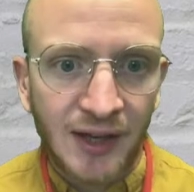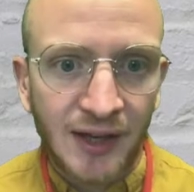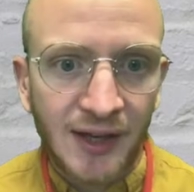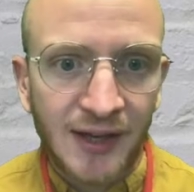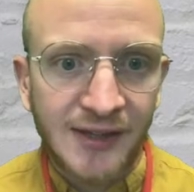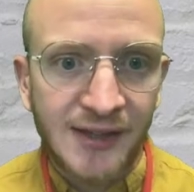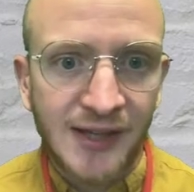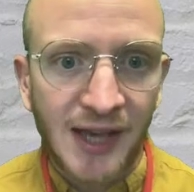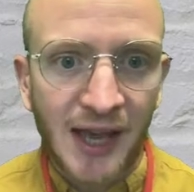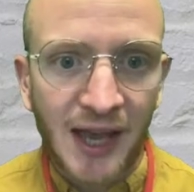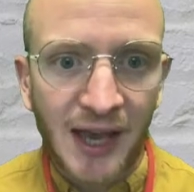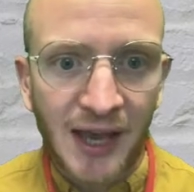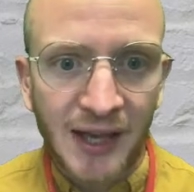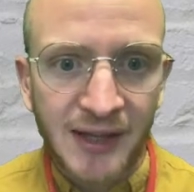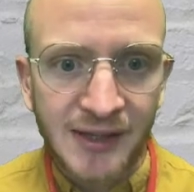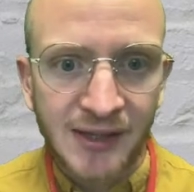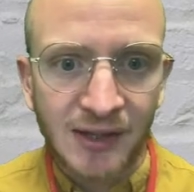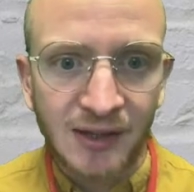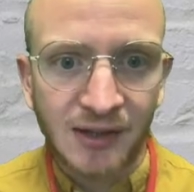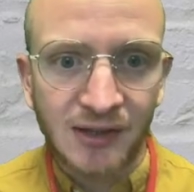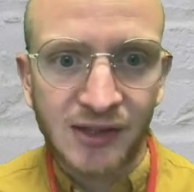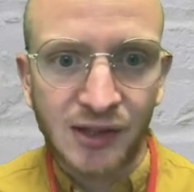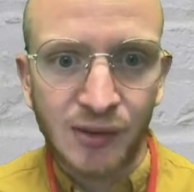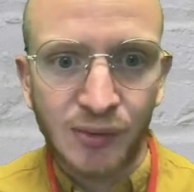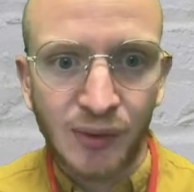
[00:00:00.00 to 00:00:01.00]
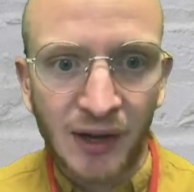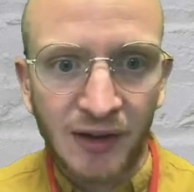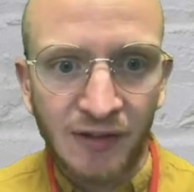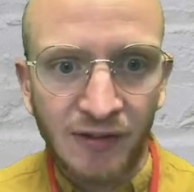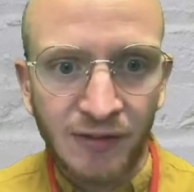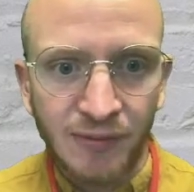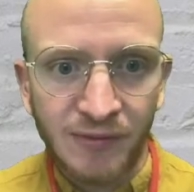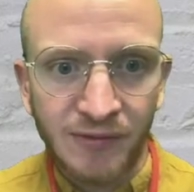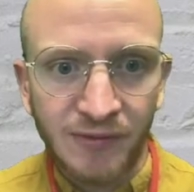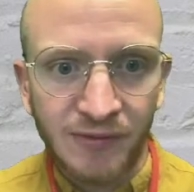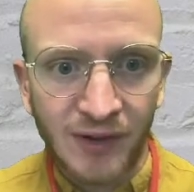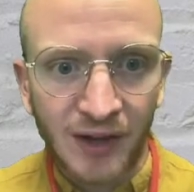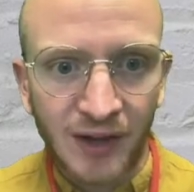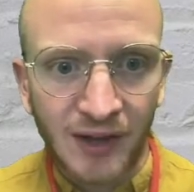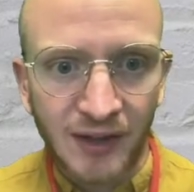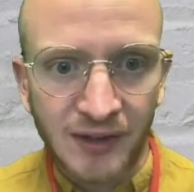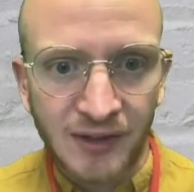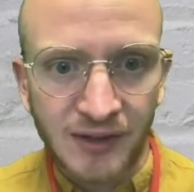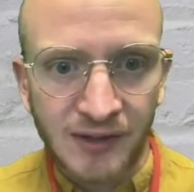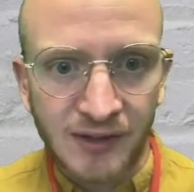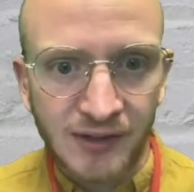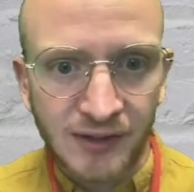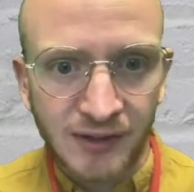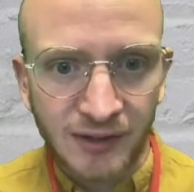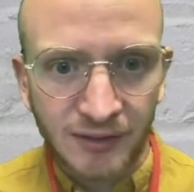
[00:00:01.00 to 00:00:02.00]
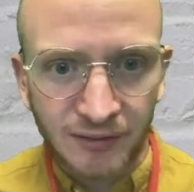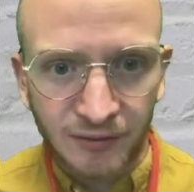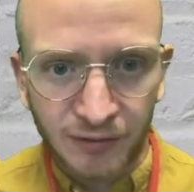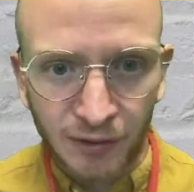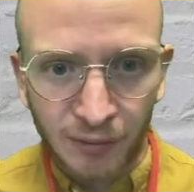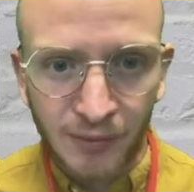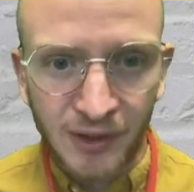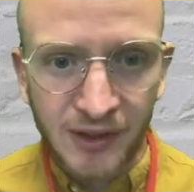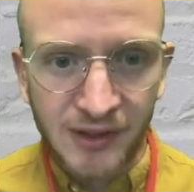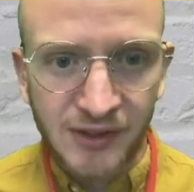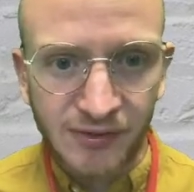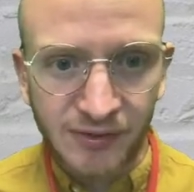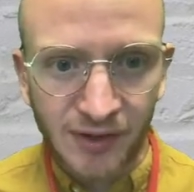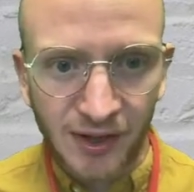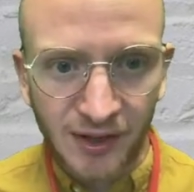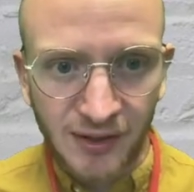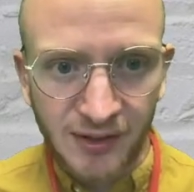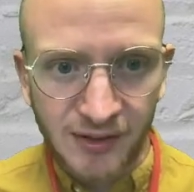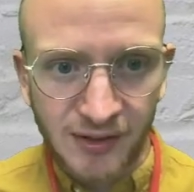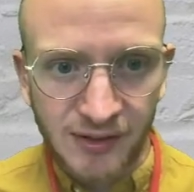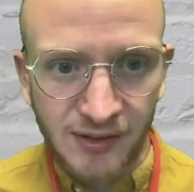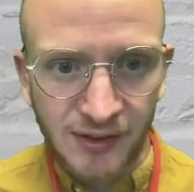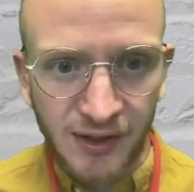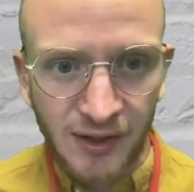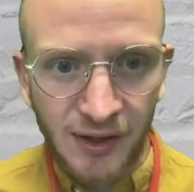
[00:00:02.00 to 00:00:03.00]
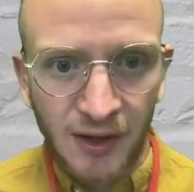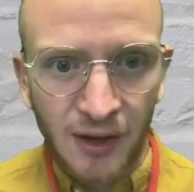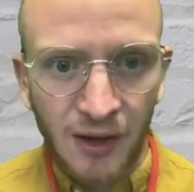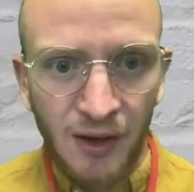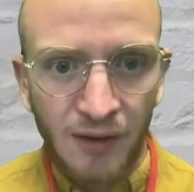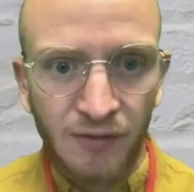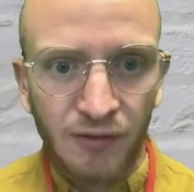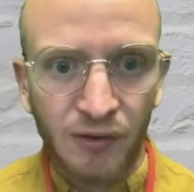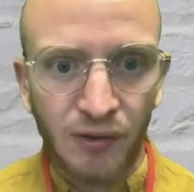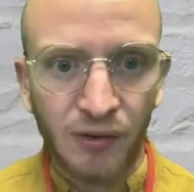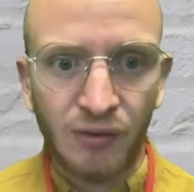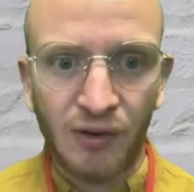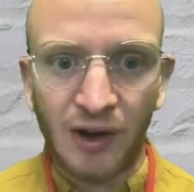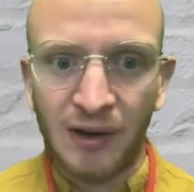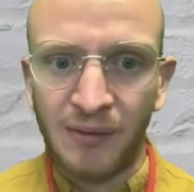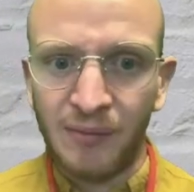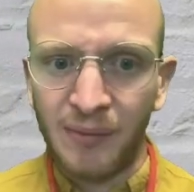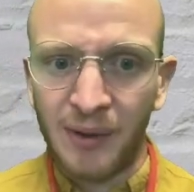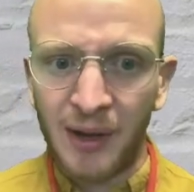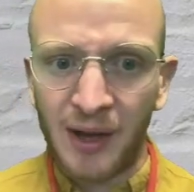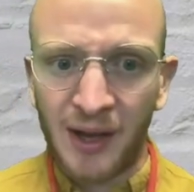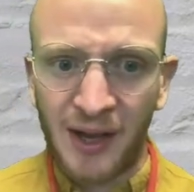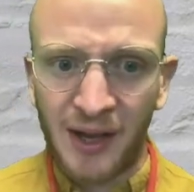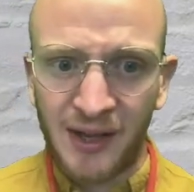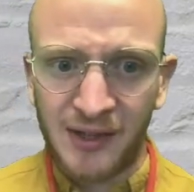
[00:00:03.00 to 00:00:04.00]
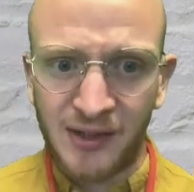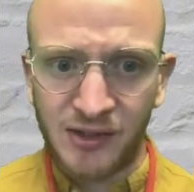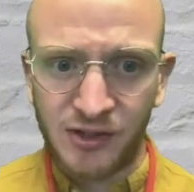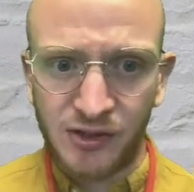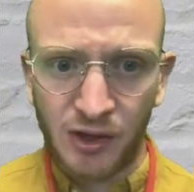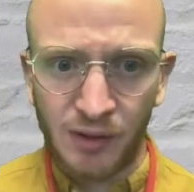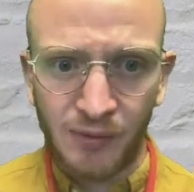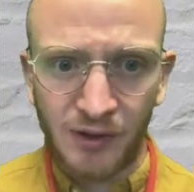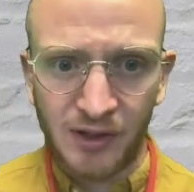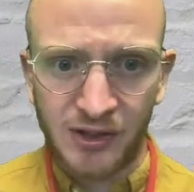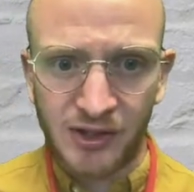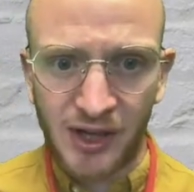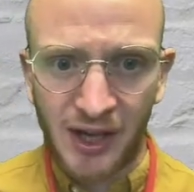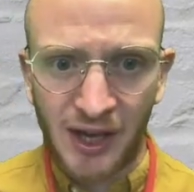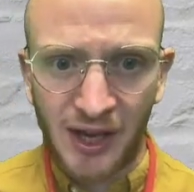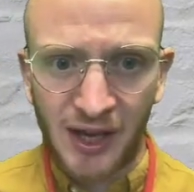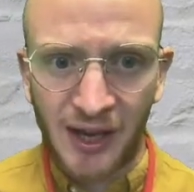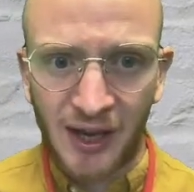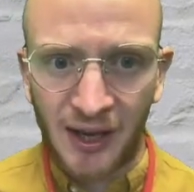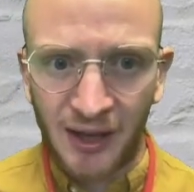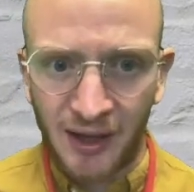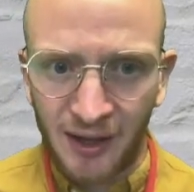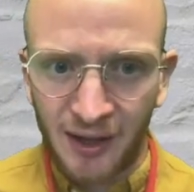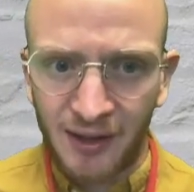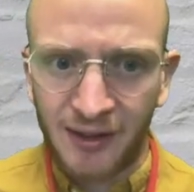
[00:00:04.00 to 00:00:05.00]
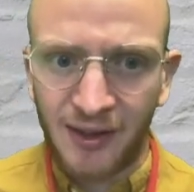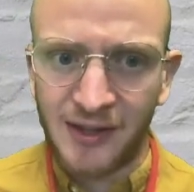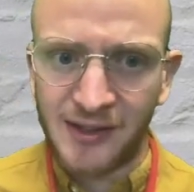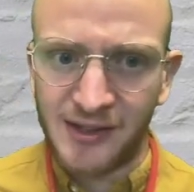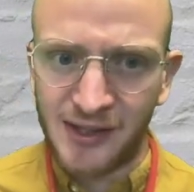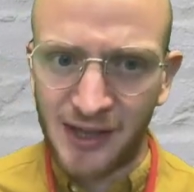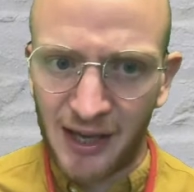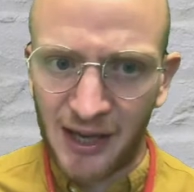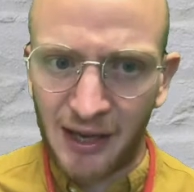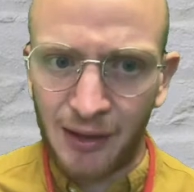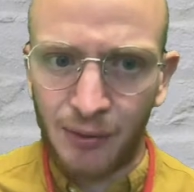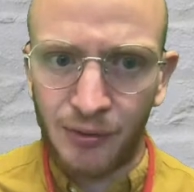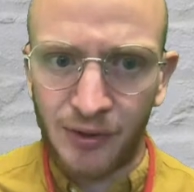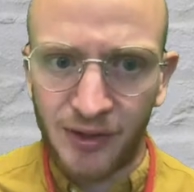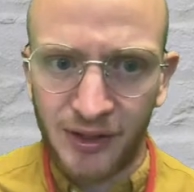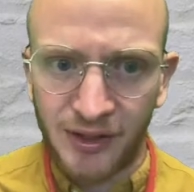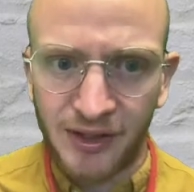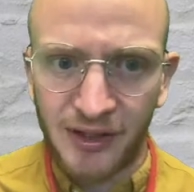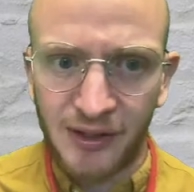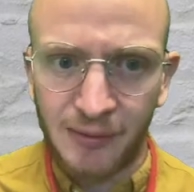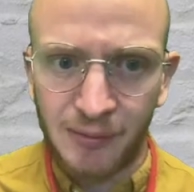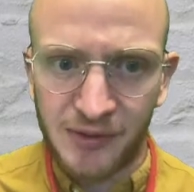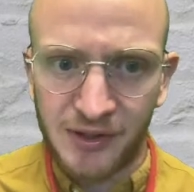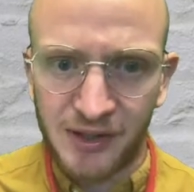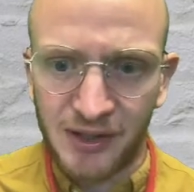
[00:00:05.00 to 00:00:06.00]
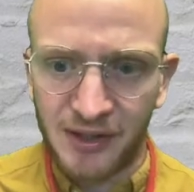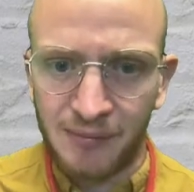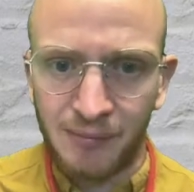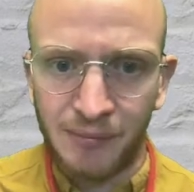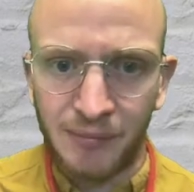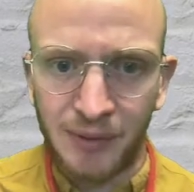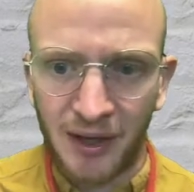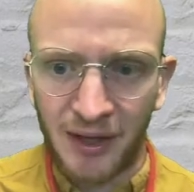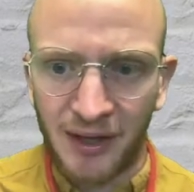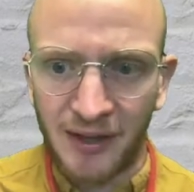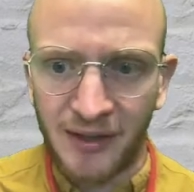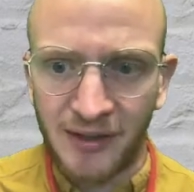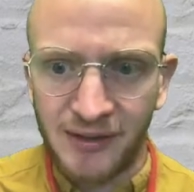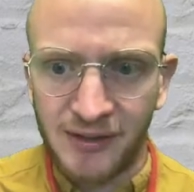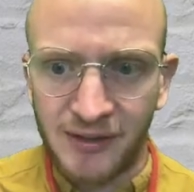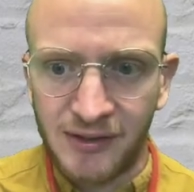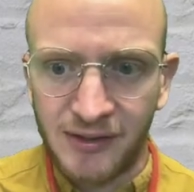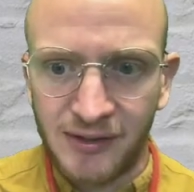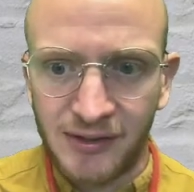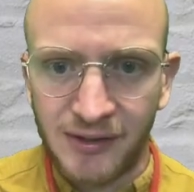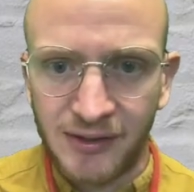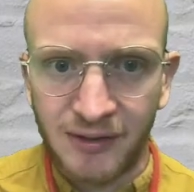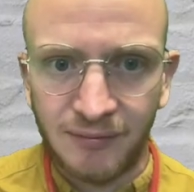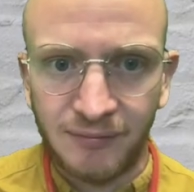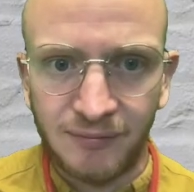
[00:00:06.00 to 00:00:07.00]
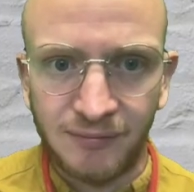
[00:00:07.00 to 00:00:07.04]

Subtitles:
his hair tucked away from his face, for Grandpa has so much hair, that's how he keeps it in place.